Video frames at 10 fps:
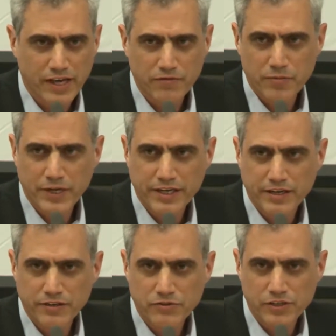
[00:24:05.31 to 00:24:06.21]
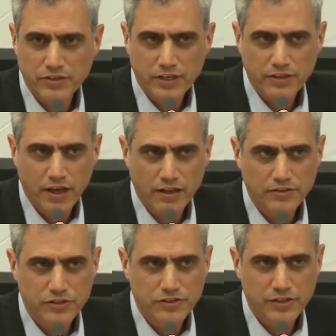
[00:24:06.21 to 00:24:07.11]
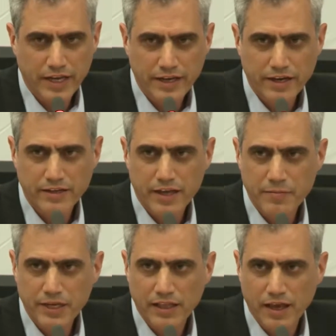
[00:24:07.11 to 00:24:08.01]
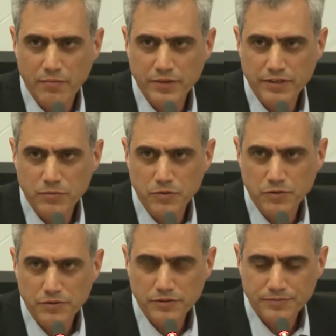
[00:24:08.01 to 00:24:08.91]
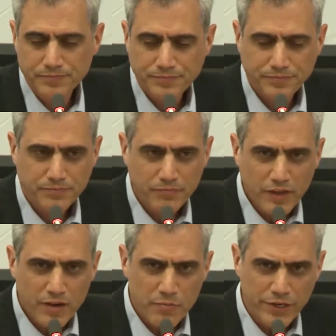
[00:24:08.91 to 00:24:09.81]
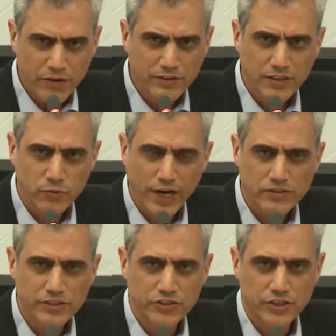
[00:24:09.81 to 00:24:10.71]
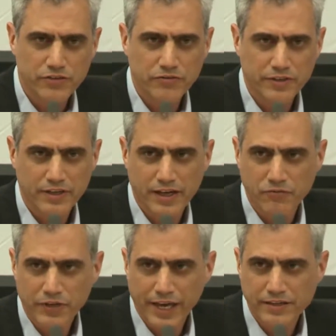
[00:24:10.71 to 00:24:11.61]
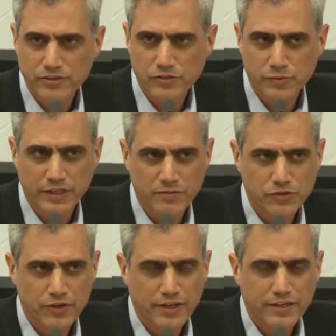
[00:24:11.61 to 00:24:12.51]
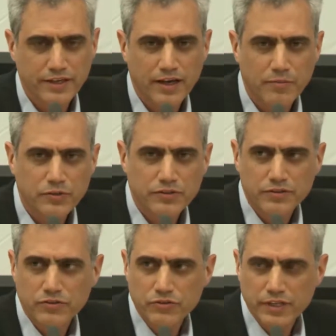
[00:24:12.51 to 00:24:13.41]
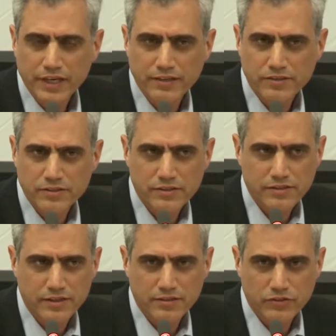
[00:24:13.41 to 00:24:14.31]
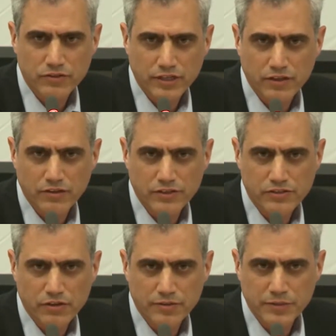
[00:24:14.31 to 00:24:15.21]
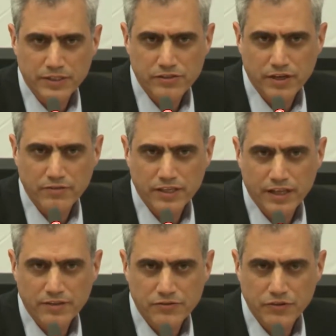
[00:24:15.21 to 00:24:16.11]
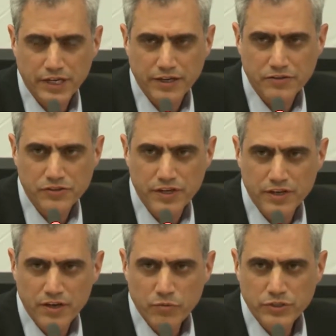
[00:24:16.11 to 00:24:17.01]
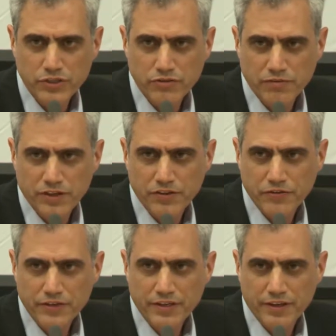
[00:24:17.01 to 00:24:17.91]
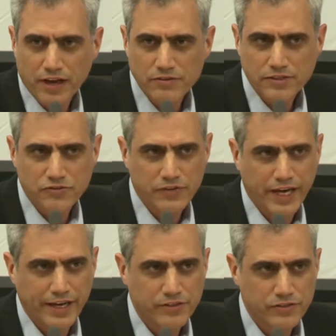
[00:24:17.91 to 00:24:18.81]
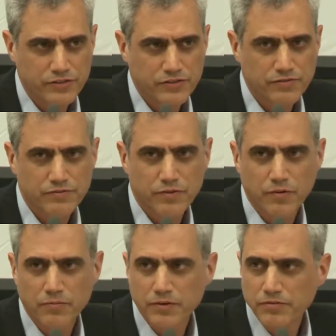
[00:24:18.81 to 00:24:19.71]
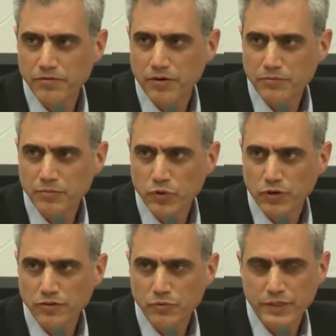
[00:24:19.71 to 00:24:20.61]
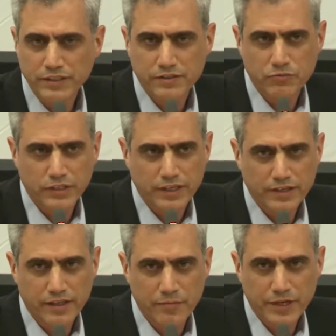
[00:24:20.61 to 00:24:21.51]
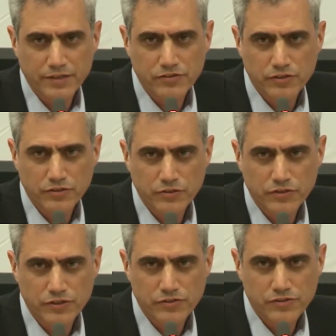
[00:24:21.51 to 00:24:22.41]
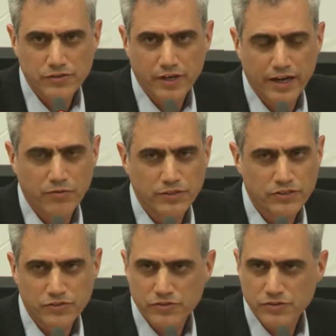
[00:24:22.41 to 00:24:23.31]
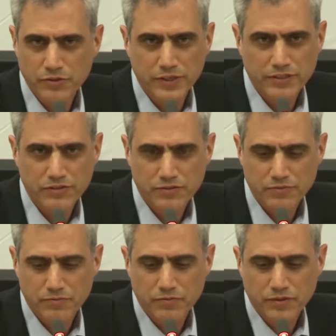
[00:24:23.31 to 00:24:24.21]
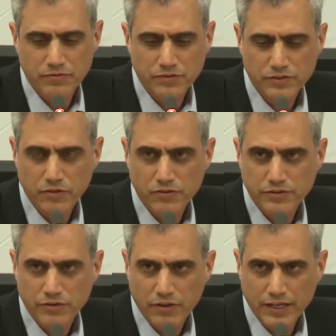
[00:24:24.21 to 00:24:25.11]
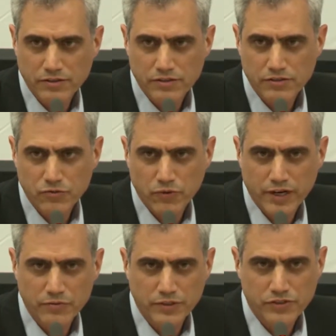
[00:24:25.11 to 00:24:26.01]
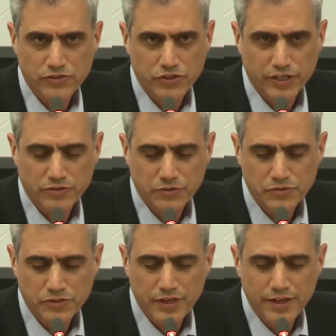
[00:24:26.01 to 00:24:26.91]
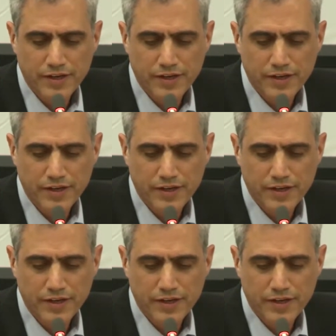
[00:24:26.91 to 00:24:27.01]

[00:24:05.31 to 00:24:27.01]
Everybody can use our technologies in any academic lab in the world. Beyond that, we actually share reagents with them. So I think up to date, this is a new technology. It's only been discovered the last few years. We shared over 30,000 reagents from the Broad with academic institutions. And we just do it, no licenses required, we just share those.